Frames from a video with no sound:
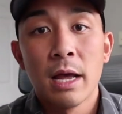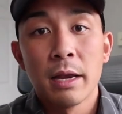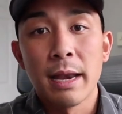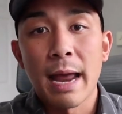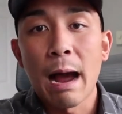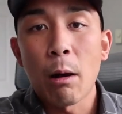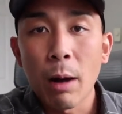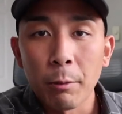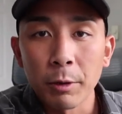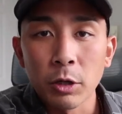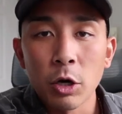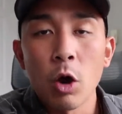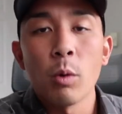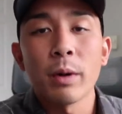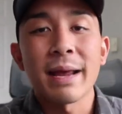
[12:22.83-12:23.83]
Now I
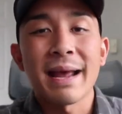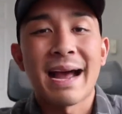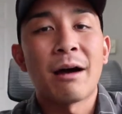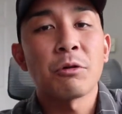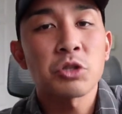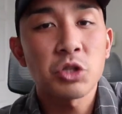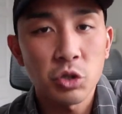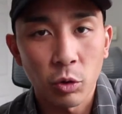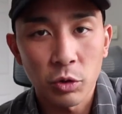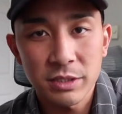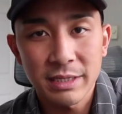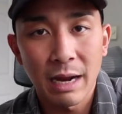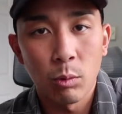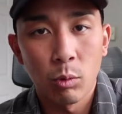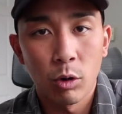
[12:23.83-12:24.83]
would go and
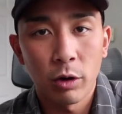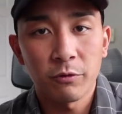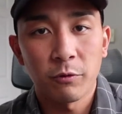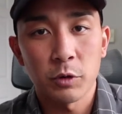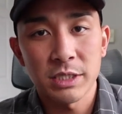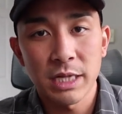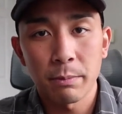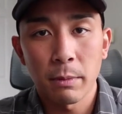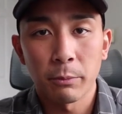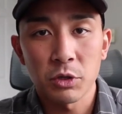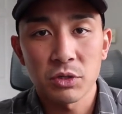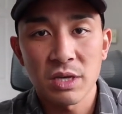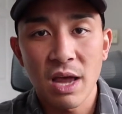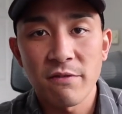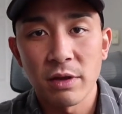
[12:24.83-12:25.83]
outsource that work for step number
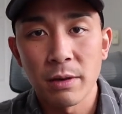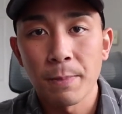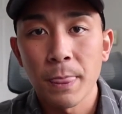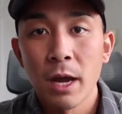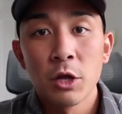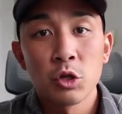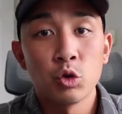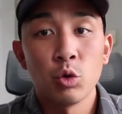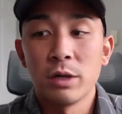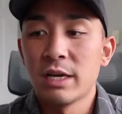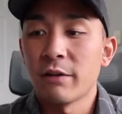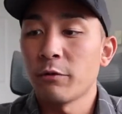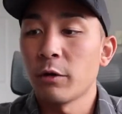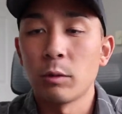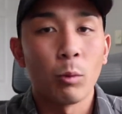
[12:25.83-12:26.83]
seven to a
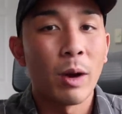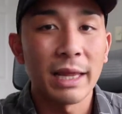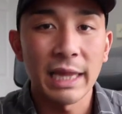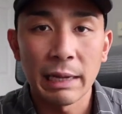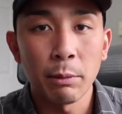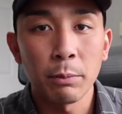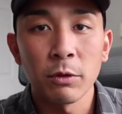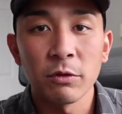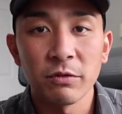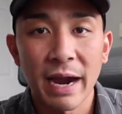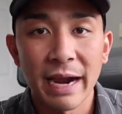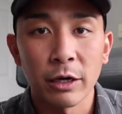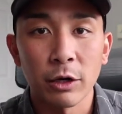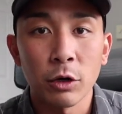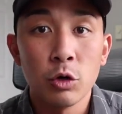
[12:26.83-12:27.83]
different white label
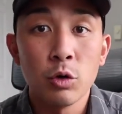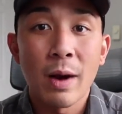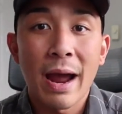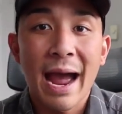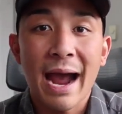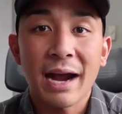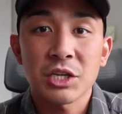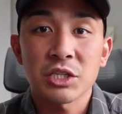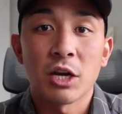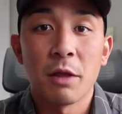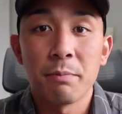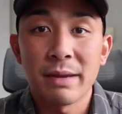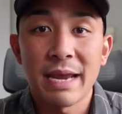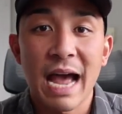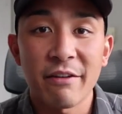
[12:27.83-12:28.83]
provider who acts
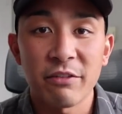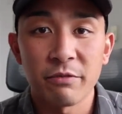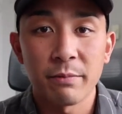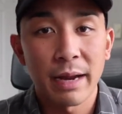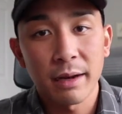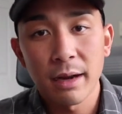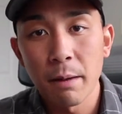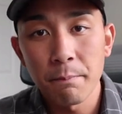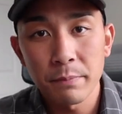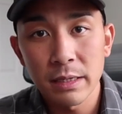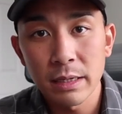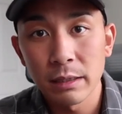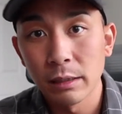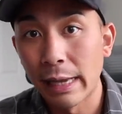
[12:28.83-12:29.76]
on behalf of my company.